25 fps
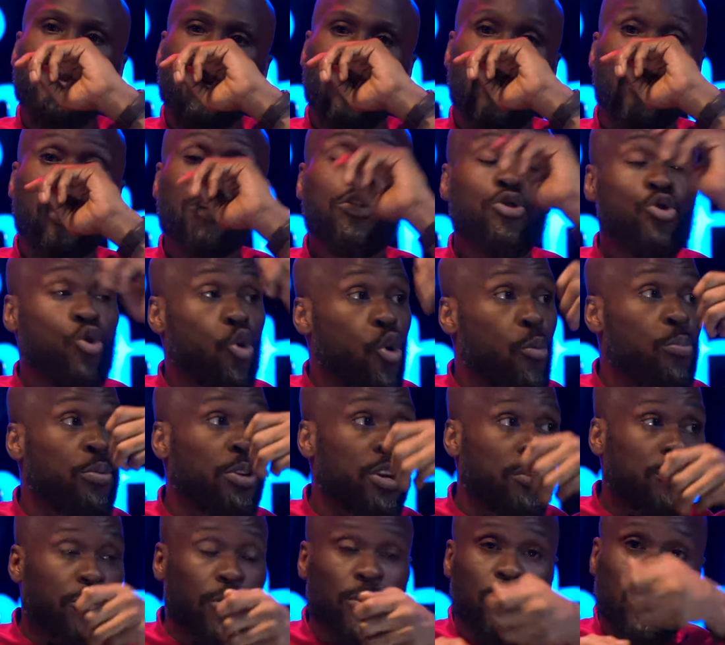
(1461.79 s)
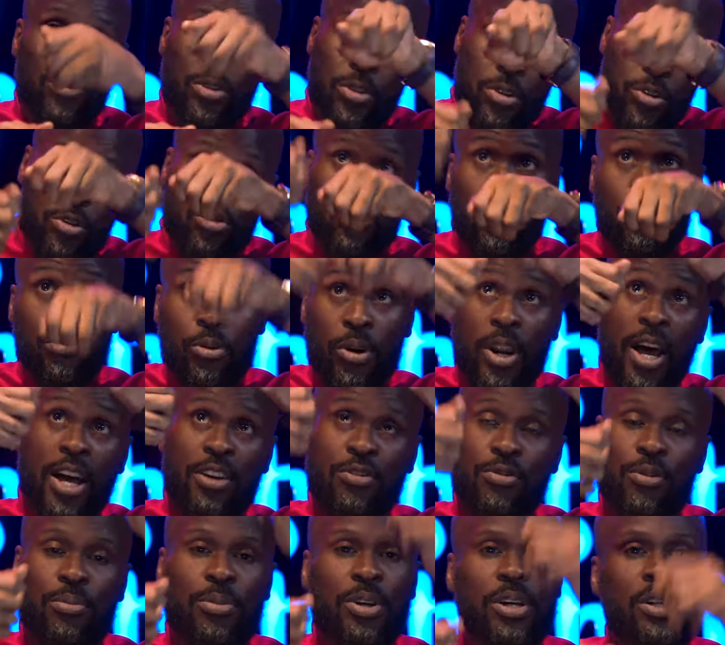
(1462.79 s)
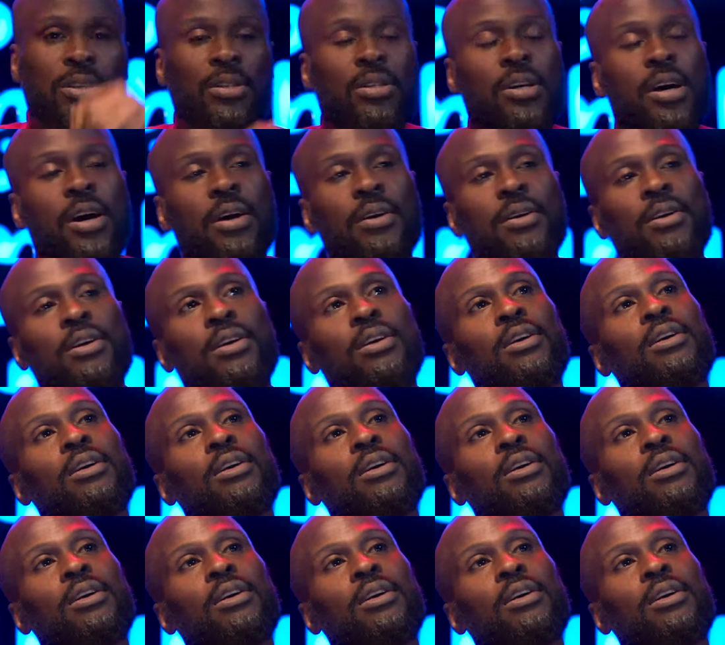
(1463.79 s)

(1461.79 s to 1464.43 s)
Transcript: Unless you open it from the double latch from the inside.